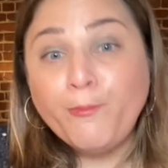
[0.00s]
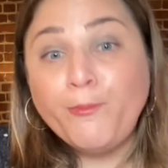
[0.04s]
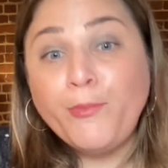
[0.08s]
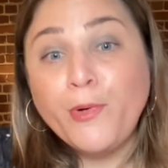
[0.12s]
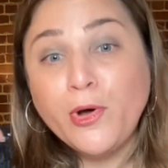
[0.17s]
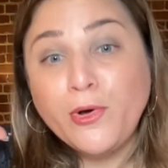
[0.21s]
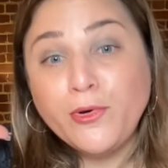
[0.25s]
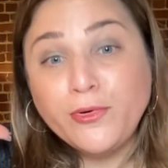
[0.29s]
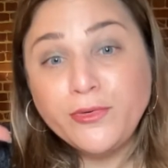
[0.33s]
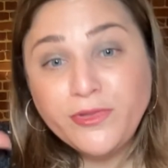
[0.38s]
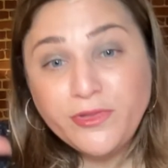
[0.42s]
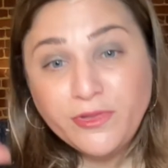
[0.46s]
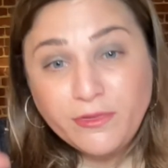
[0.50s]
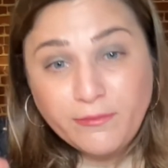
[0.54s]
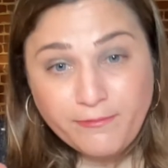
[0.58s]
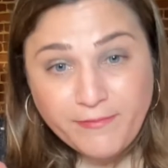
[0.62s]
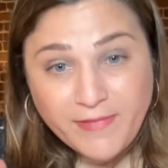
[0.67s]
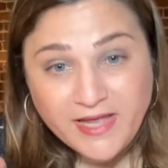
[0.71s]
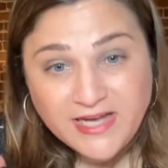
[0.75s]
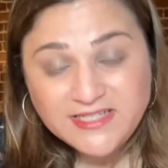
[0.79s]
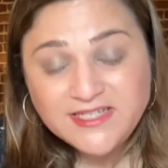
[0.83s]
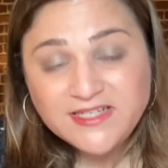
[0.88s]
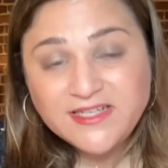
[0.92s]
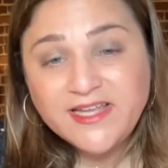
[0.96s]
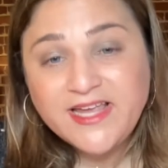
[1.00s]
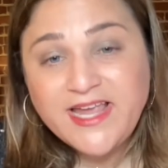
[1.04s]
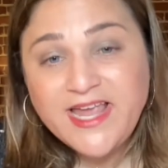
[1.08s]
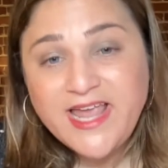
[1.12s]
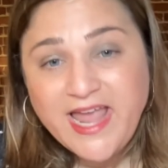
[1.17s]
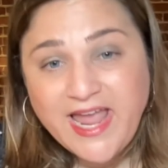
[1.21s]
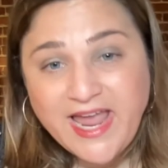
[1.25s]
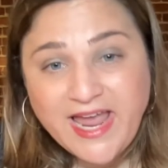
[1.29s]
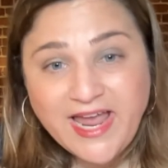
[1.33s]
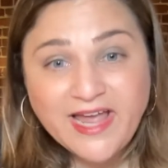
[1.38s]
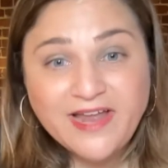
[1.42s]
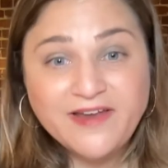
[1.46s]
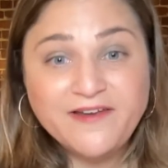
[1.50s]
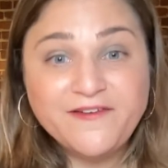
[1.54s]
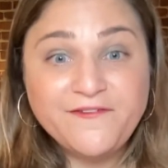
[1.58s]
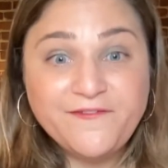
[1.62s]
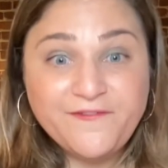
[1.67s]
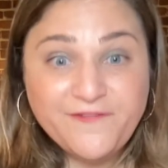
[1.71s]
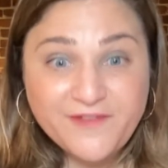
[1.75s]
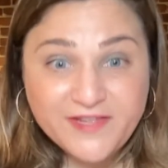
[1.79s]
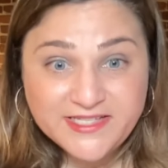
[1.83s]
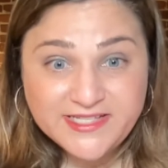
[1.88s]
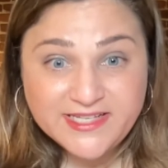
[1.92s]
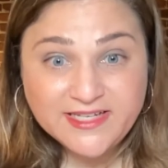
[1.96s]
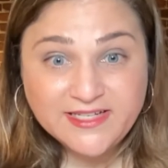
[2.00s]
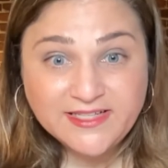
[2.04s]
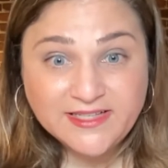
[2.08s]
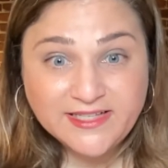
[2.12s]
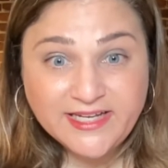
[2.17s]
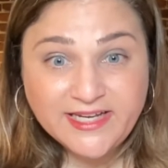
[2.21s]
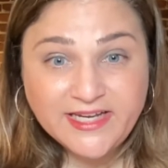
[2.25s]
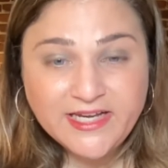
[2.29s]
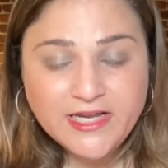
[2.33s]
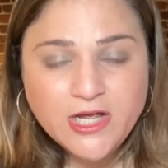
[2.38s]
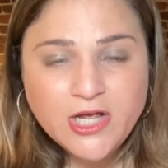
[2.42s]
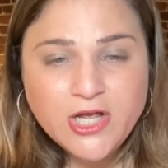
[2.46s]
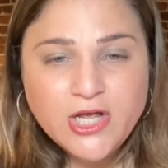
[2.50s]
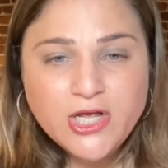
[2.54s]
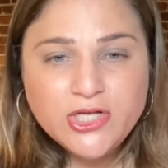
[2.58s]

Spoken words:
both mentally and physically.